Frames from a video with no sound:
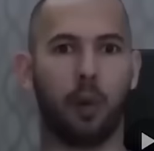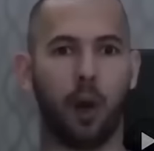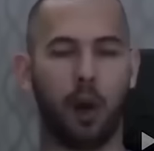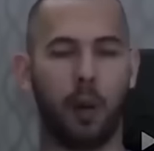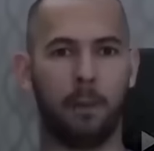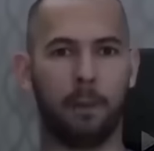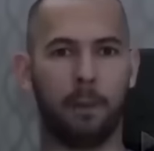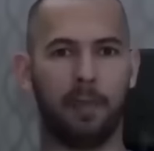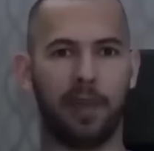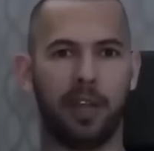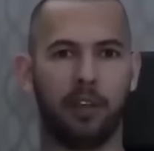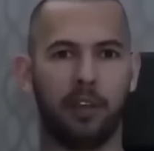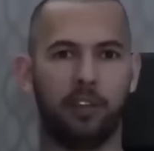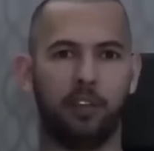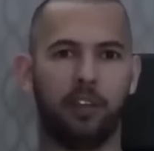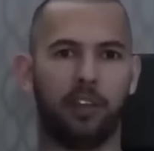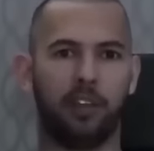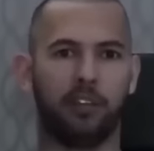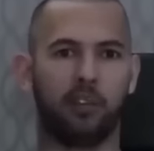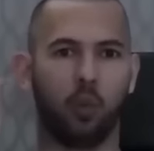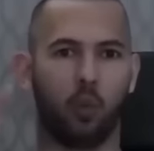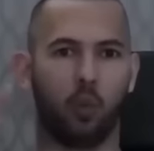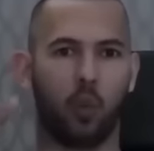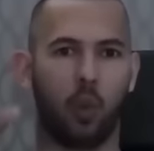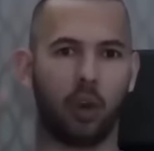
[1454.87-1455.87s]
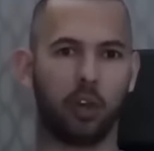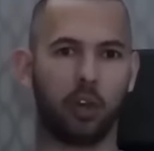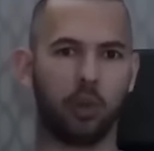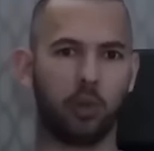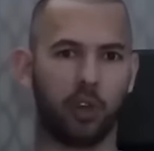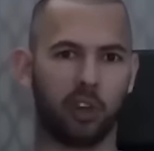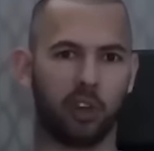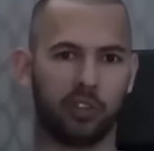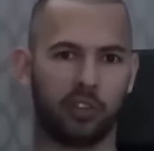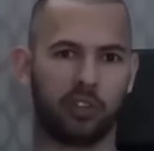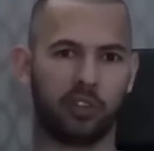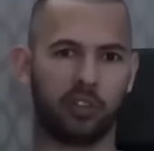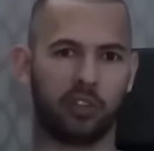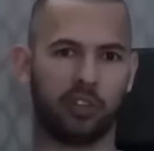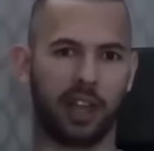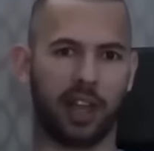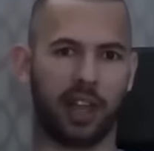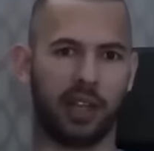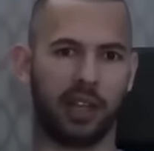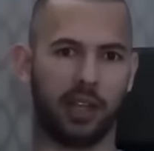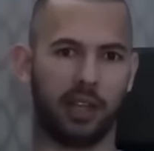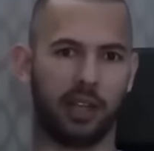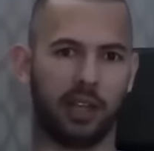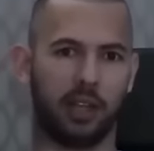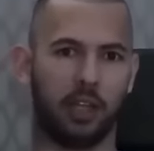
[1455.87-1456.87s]
Bottom bitch is the one who does the
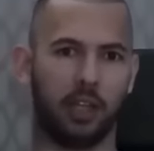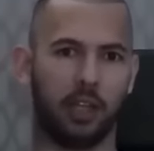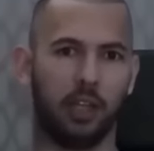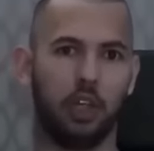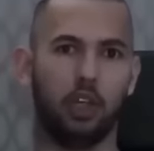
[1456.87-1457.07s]
selling.